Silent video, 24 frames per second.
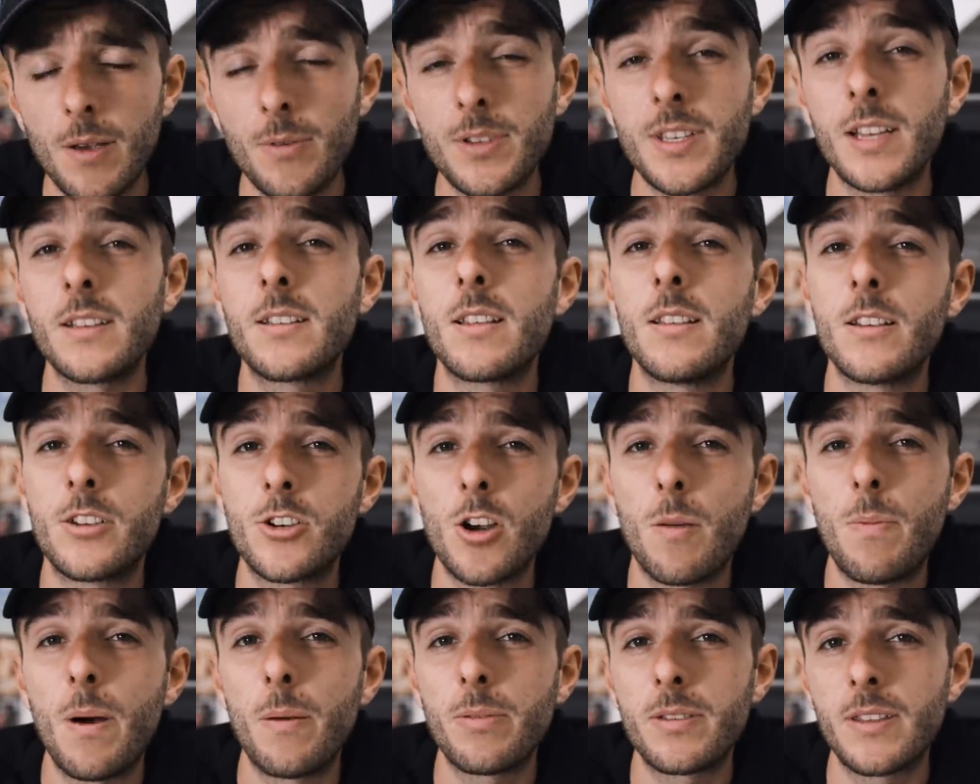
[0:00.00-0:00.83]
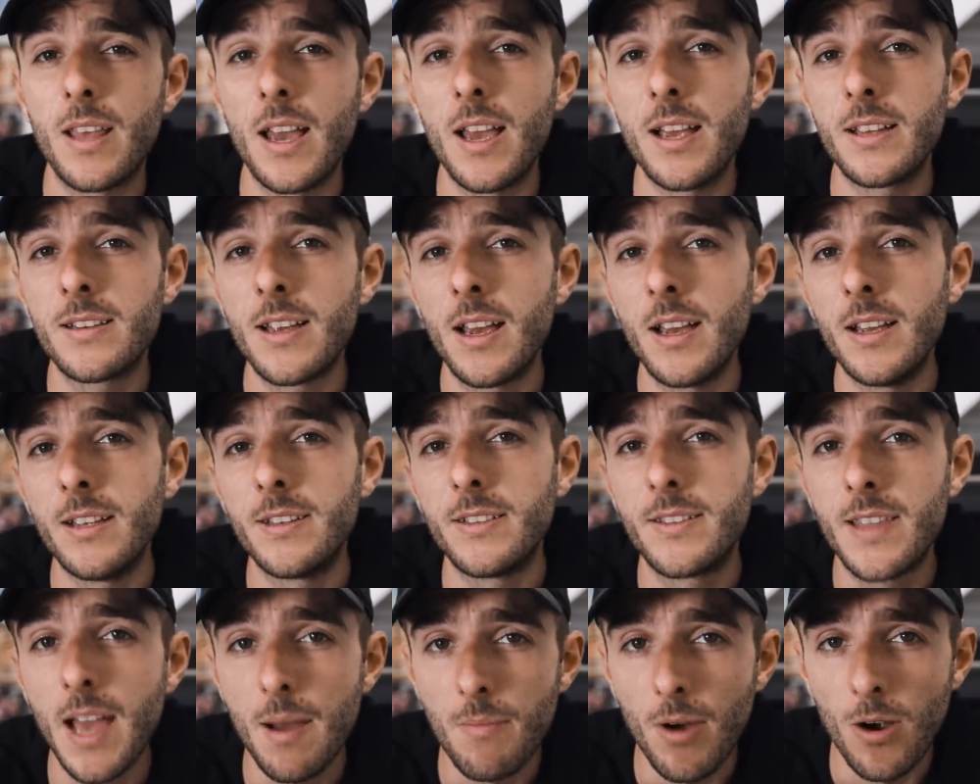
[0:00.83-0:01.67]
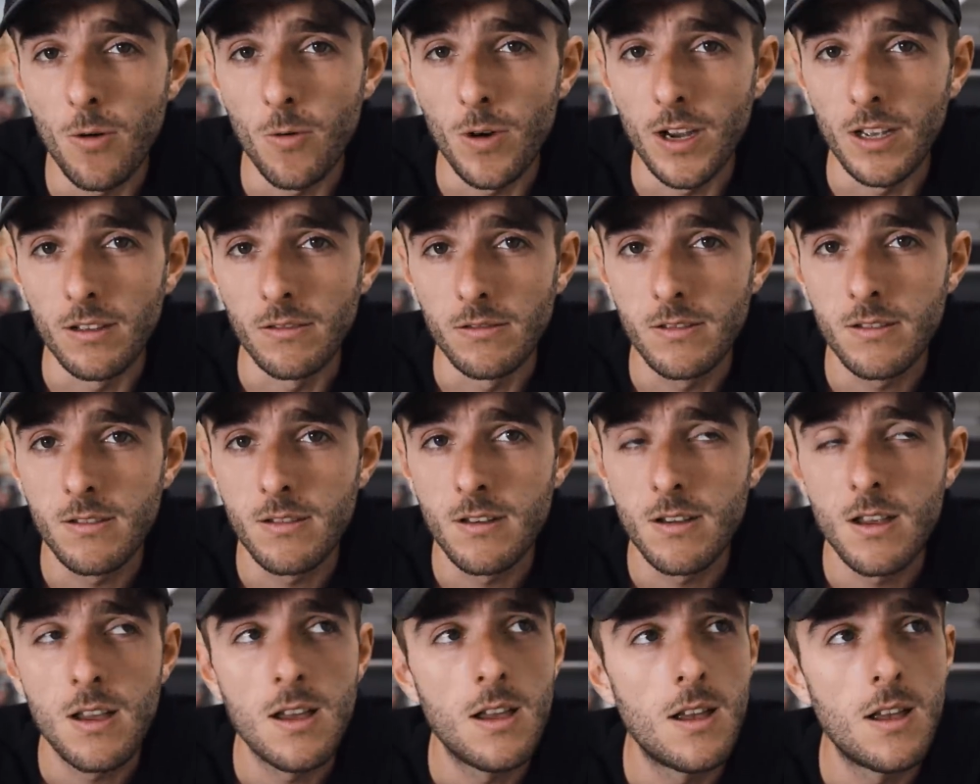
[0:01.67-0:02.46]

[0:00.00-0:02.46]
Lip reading: They were sent to the shop upstairs as demo wheels,